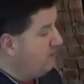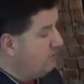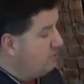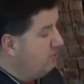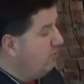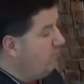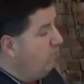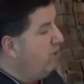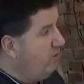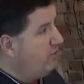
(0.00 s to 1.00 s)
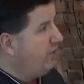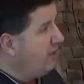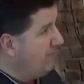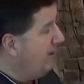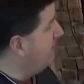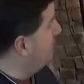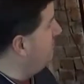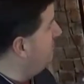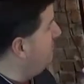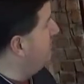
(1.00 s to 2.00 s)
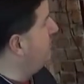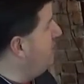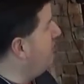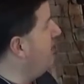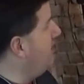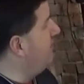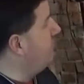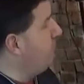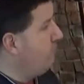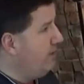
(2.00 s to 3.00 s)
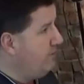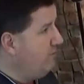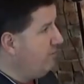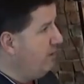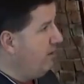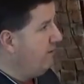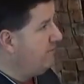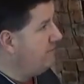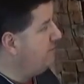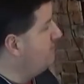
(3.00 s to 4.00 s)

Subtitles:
So, what do you think about their idea of going right into the playoffs?